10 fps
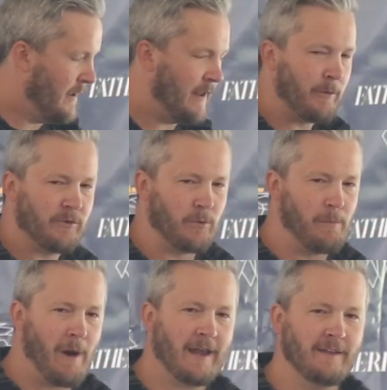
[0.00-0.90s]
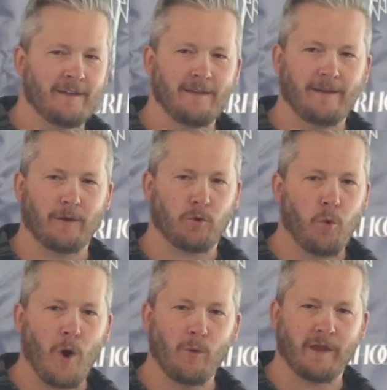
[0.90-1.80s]
and I was reminded a
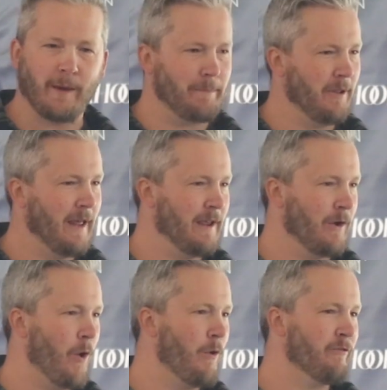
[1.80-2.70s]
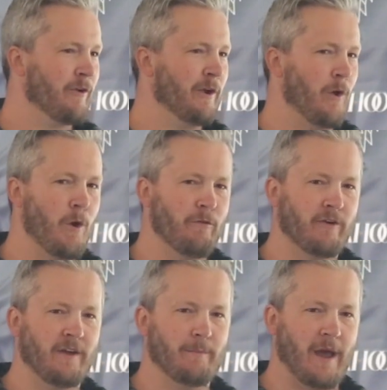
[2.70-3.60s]
quote kept playing over and
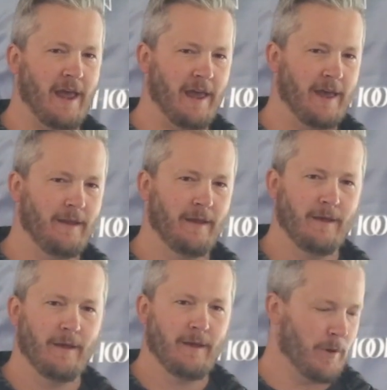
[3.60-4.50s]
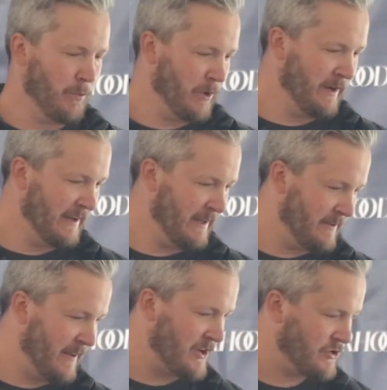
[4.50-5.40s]
over in my head, but we're going to get
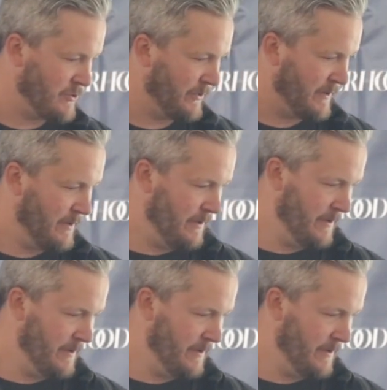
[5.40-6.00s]
to that shortly.